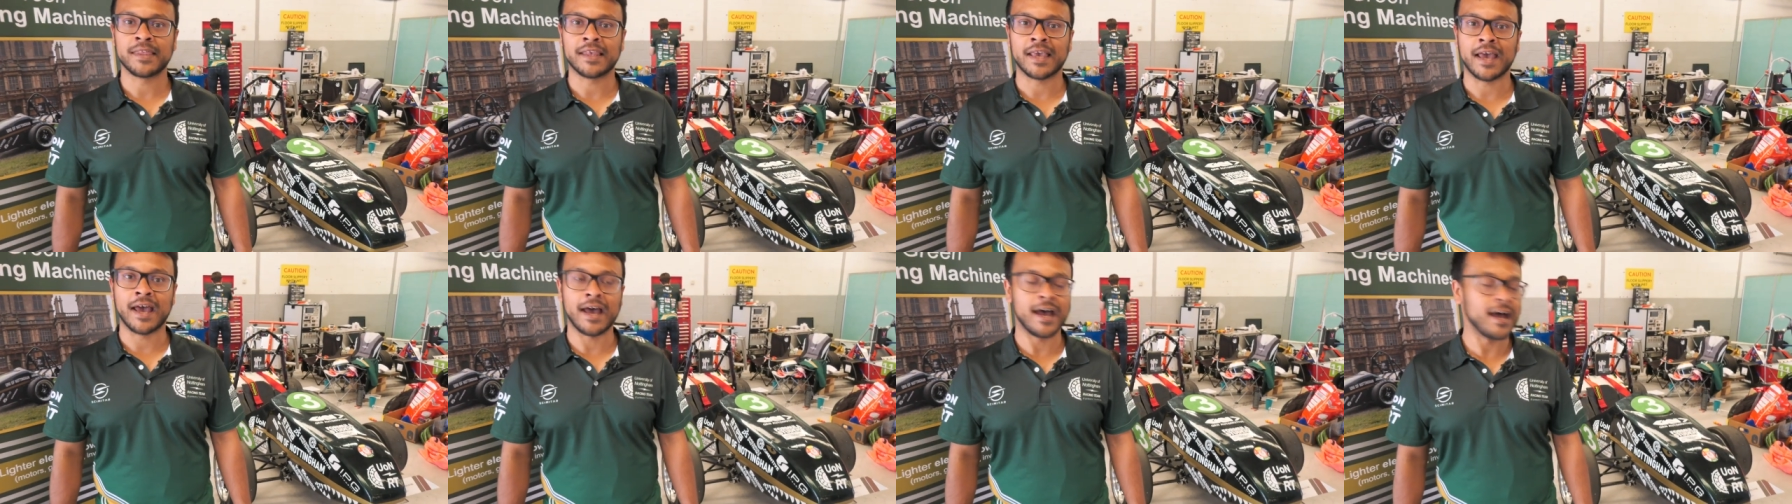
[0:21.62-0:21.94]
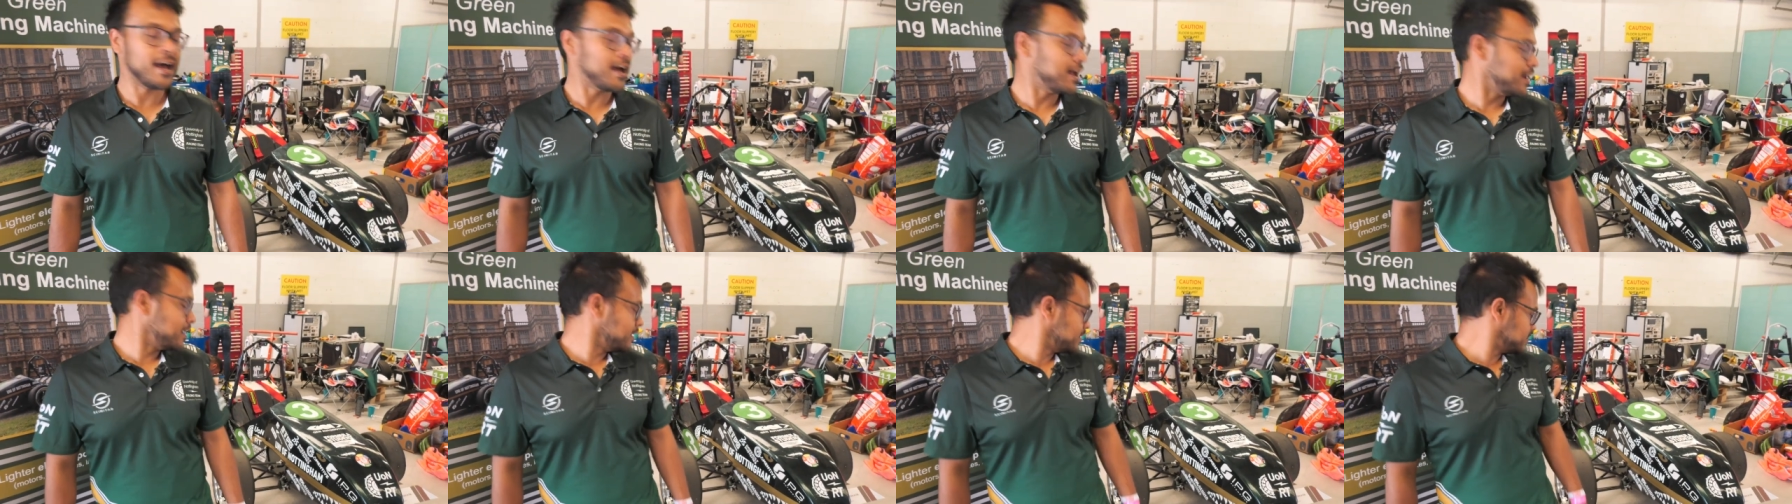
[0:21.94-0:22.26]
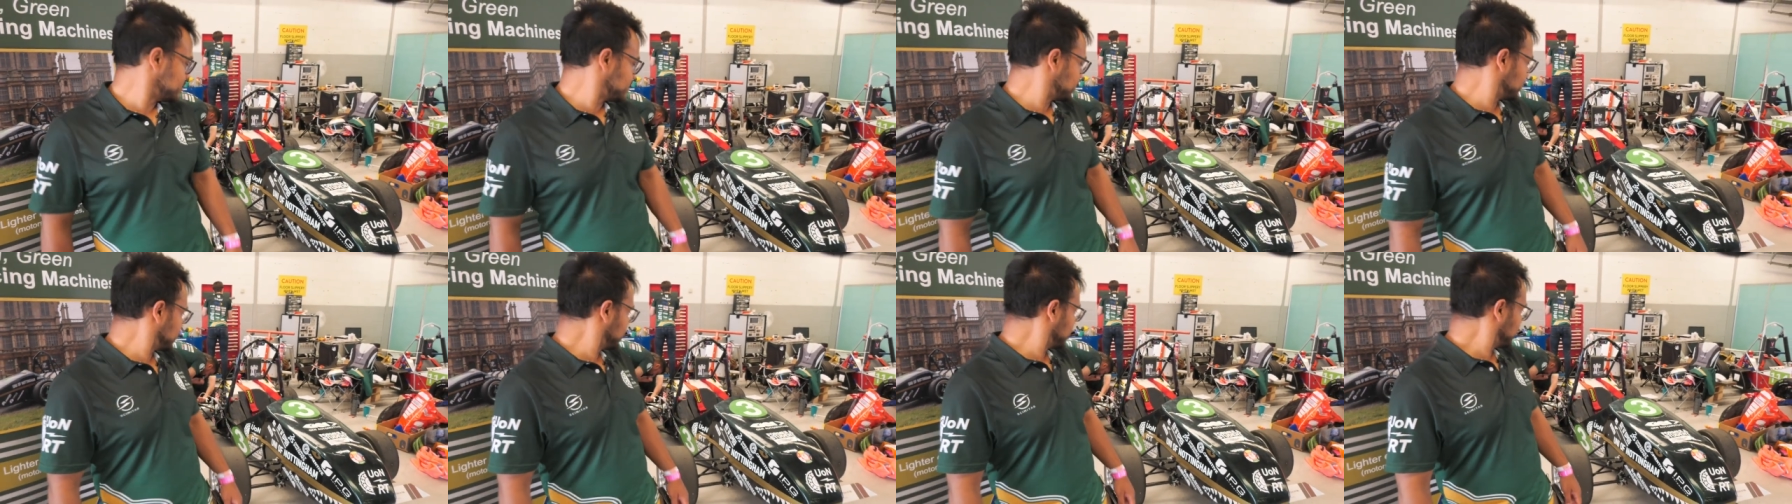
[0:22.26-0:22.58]
And
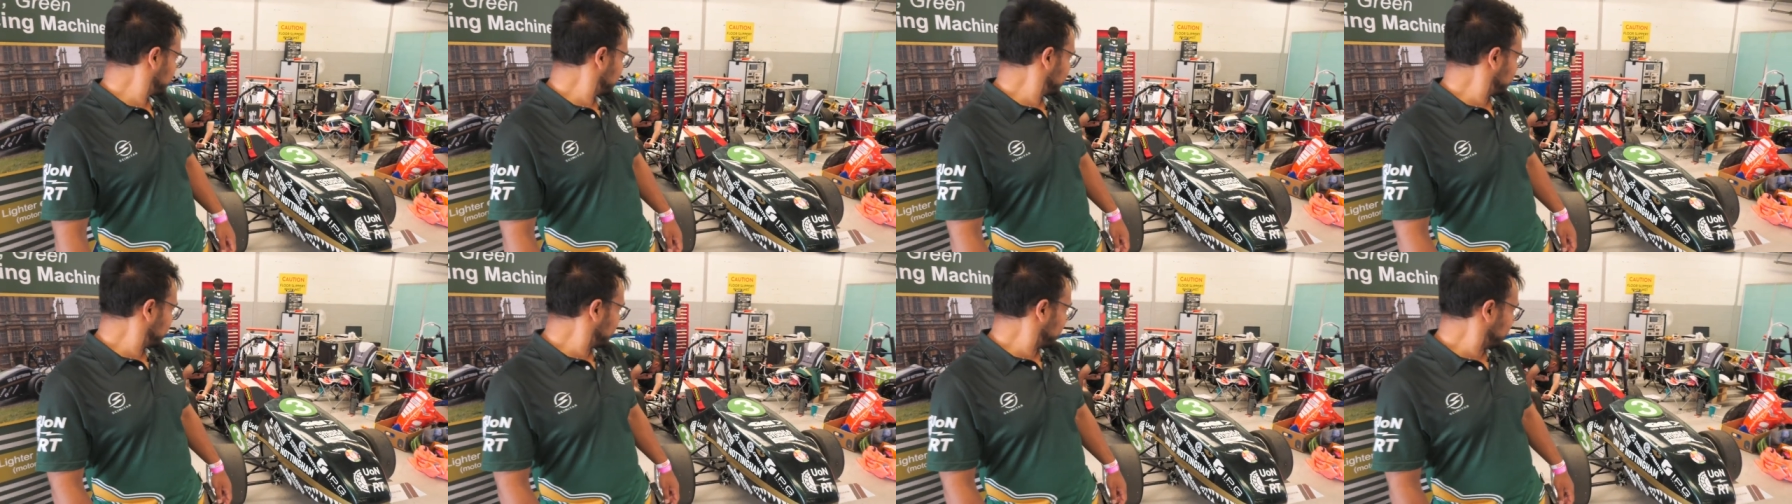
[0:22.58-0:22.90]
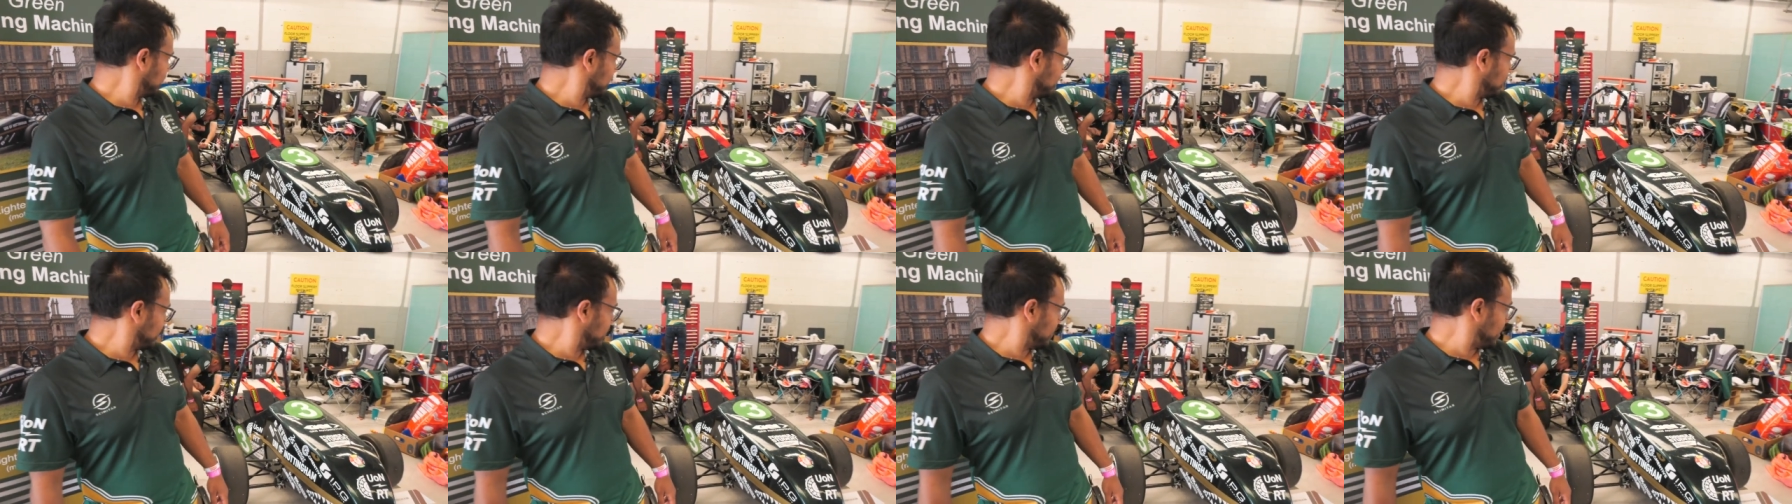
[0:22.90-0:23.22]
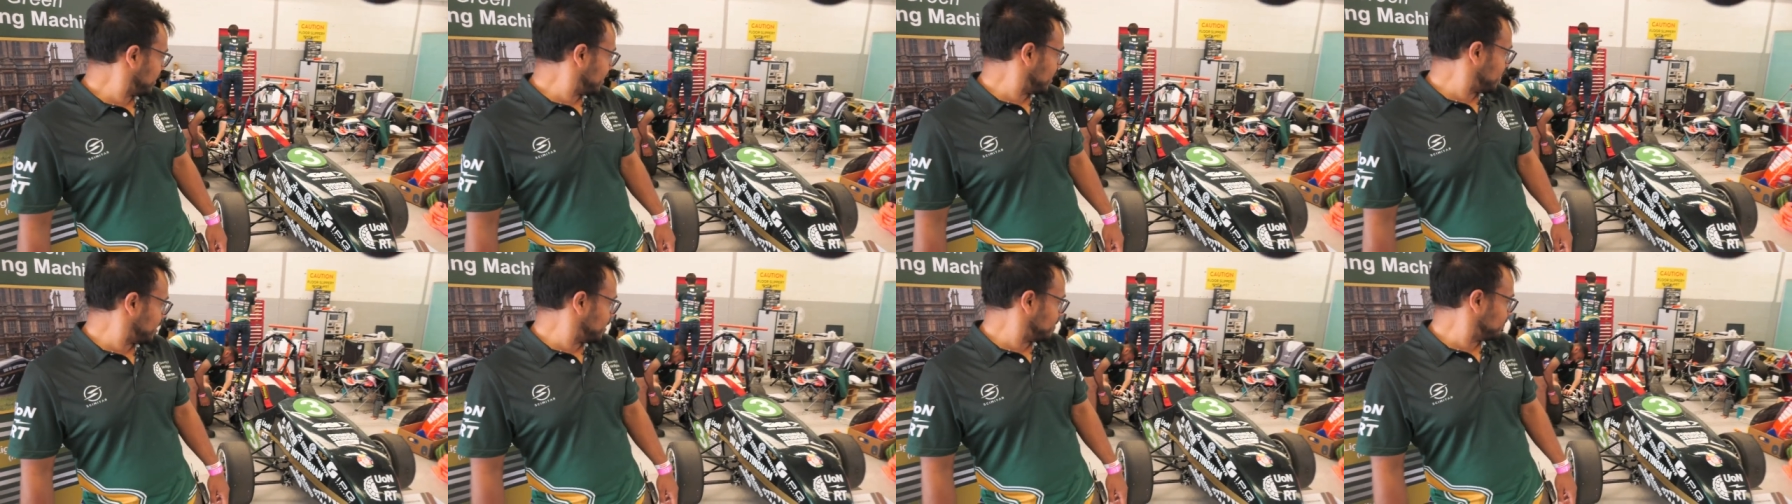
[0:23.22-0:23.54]

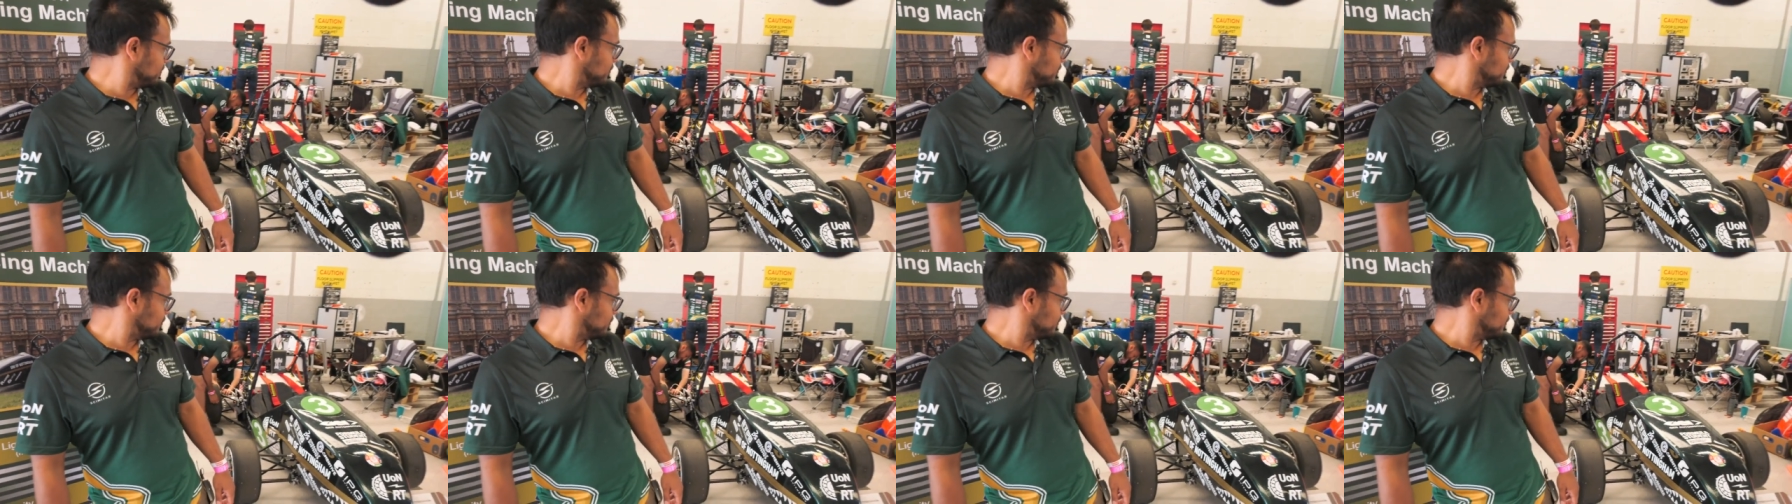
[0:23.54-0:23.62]
uh,